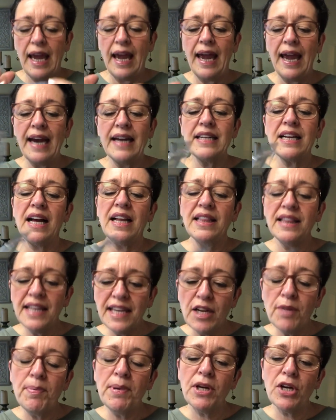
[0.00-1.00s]
And a
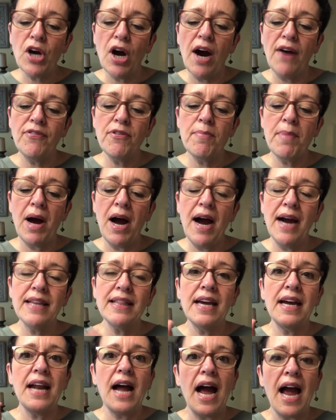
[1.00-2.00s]
little bit of coffee
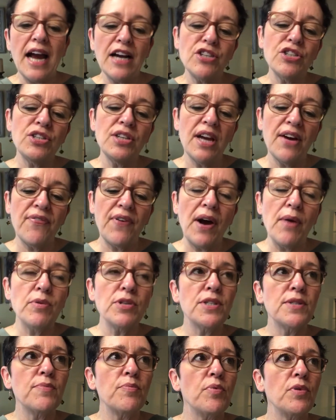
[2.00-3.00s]
behind that. Actually, if I were
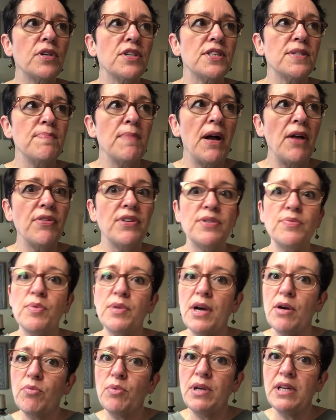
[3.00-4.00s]
to smell this
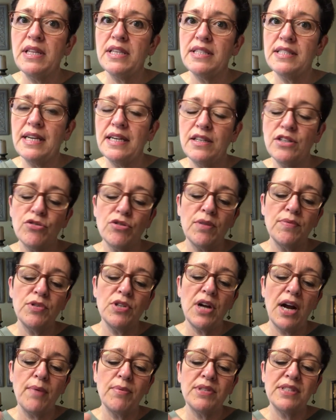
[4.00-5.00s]
without reading the scent
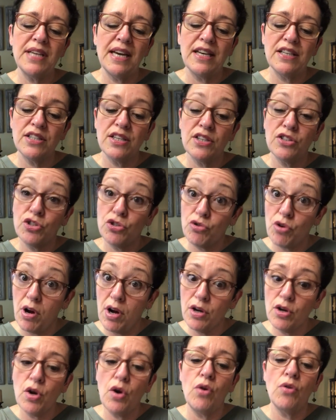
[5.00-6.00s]
description, I would say it's
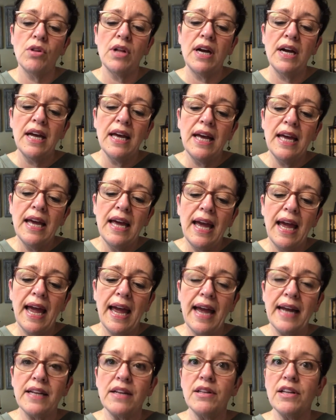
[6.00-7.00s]
strong cola
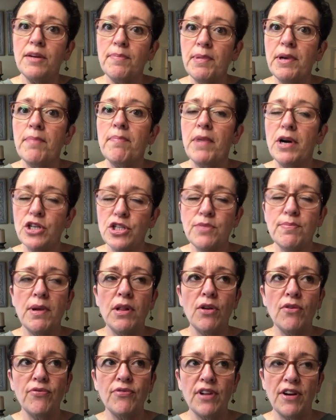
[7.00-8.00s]
and a little bit of
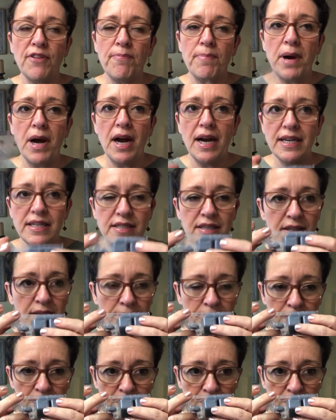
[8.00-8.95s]
marshmallow fluff behind it.